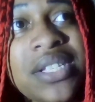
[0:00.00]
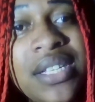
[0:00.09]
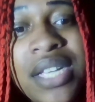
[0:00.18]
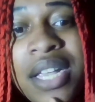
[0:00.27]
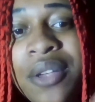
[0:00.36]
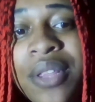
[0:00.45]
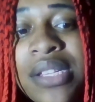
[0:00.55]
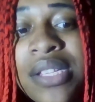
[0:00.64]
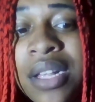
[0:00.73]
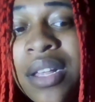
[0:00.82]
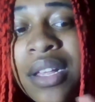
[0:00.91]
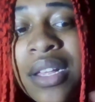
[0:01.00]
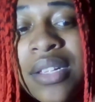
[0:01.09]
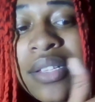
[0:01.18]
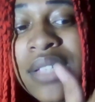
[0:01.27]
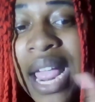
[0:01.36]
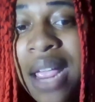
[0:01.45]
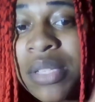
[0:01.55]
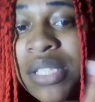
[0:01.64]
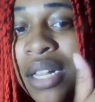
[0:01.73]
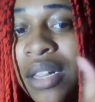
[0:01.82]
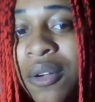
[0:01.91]
continue this same
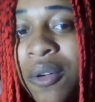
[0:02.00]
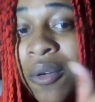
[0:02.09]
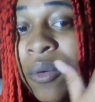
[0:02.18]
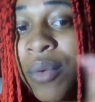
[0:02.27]
cyclical